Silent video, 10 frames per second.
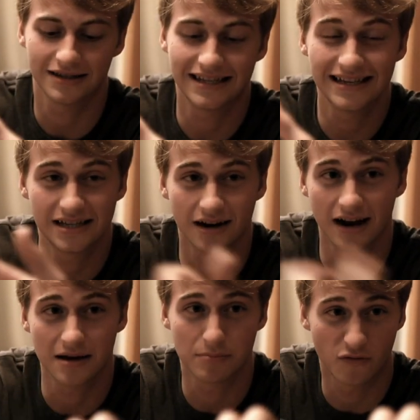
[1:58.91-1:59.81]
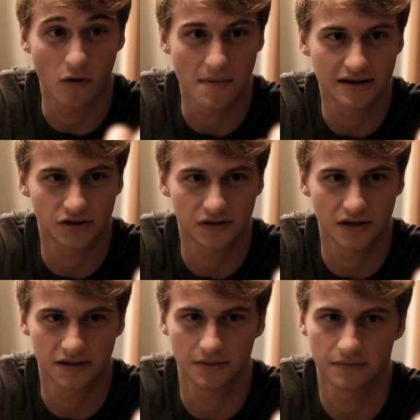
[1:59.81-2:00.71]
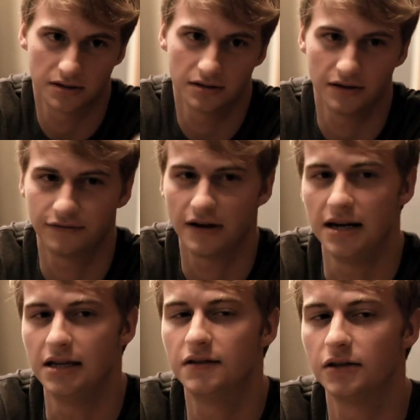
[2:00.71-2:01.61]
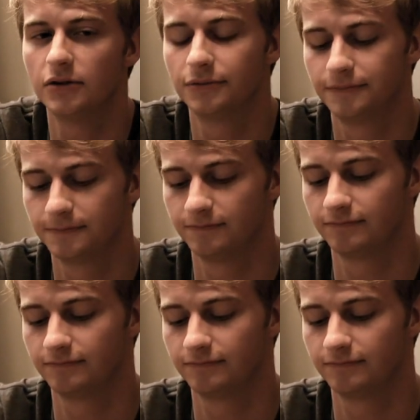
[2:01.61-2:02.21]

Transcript: it says here I can perform exorcisms if I need to. Are